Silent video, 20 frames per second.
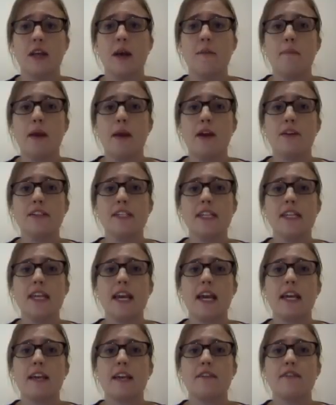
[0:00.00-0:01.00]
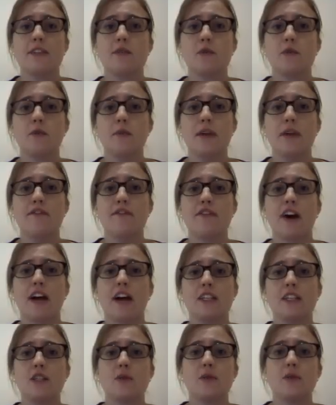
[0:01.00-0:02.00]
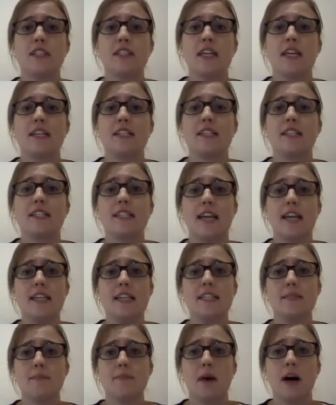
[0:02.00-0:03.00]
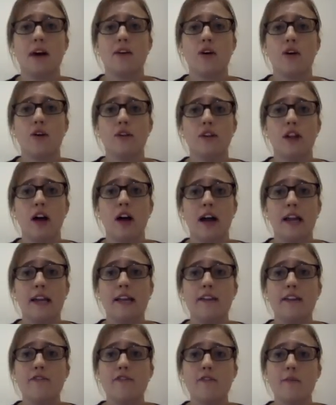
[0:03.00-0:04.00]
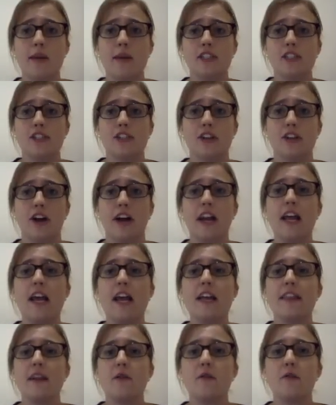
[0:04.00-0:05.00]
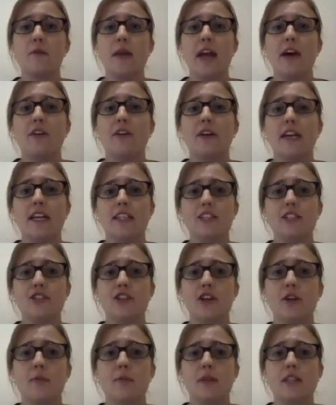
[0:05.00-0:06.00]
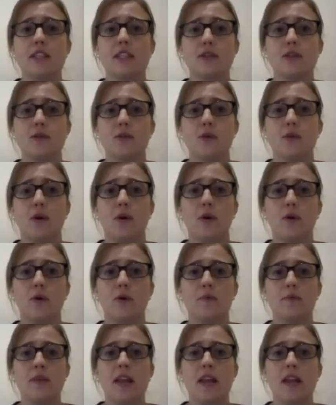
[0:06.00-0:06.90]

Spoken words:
parents and caregivers will be invited to attend a Stay Smart online information night that will be held each term in the school hall.